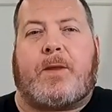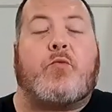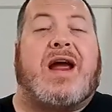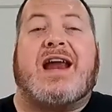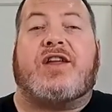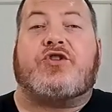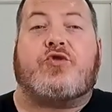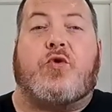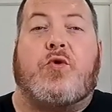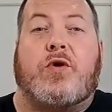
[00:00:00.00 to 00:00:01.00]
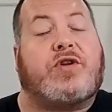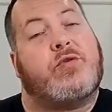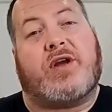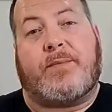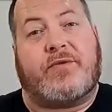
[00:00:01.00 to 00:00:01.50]
radish, or
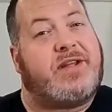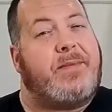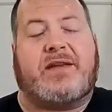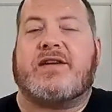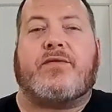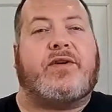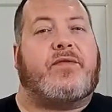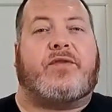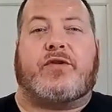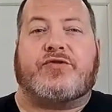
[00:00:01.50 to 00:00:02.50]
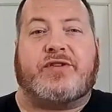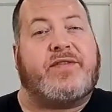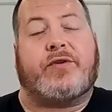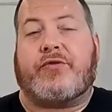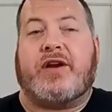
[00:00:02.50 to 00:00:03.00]
cucumbers. They make several different versions.
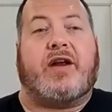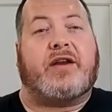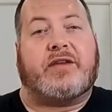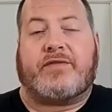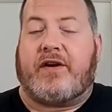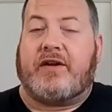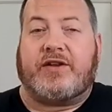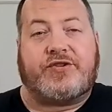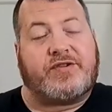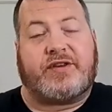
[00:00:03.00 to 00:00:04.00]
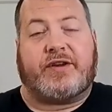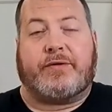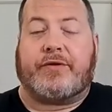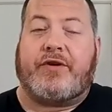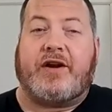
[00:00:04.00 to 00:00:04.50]
Even green onions, very delicious
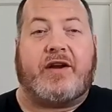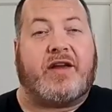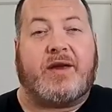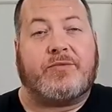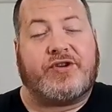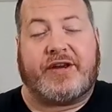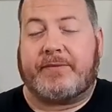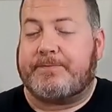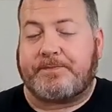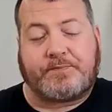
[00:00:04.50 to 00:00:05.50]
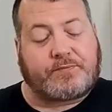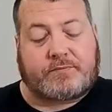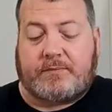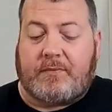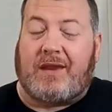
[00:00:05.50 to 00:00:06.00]
too. The green onion kimchi.
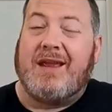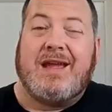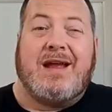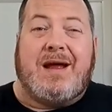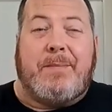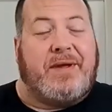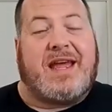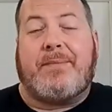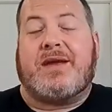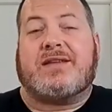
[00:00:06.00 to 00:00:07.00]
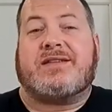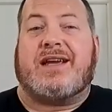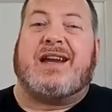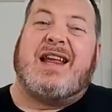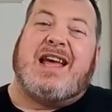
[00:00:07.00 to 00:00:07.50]
But that being
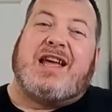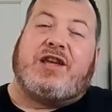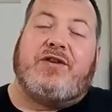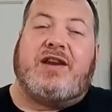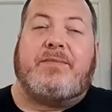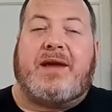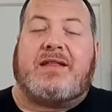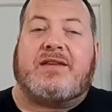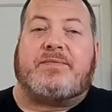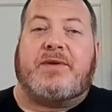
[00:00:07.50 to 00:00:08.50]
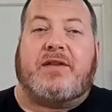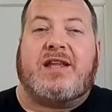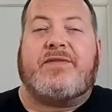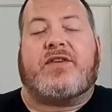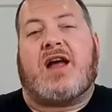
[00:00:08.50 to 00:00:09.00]
said, you need to make this meal.
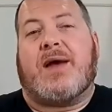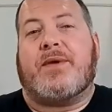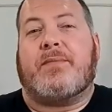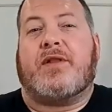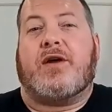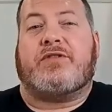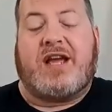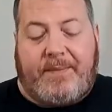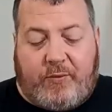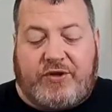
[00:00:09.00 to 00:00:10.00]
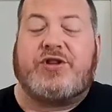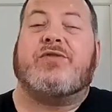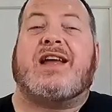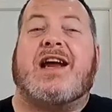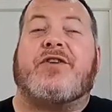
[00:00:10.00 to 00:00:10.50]
Leave a comment below. Tell me what you
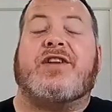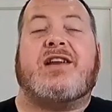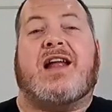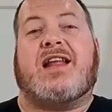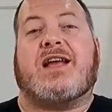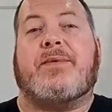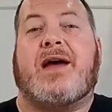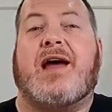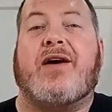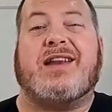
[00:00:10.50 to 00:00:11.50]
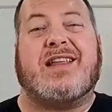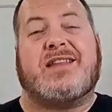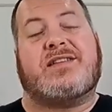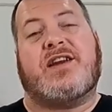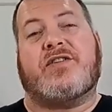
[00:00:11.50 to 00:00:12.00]
like or did not like about how I did
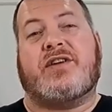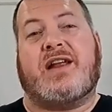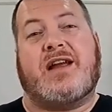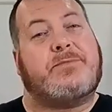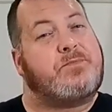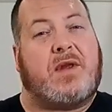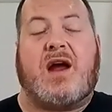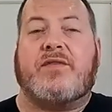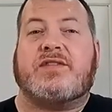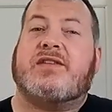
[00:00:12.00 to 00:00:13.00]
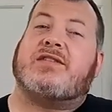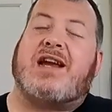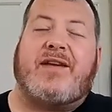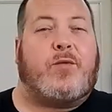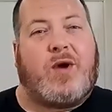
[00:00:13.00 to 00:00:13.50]
this here today. Obviously, this is
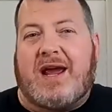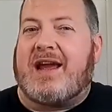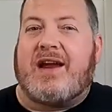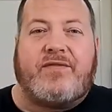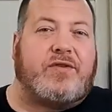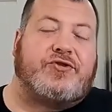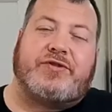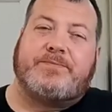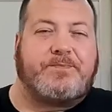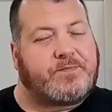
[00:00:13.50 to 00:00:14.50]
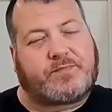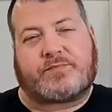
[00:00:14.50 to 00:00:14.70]
kind of a white guy version.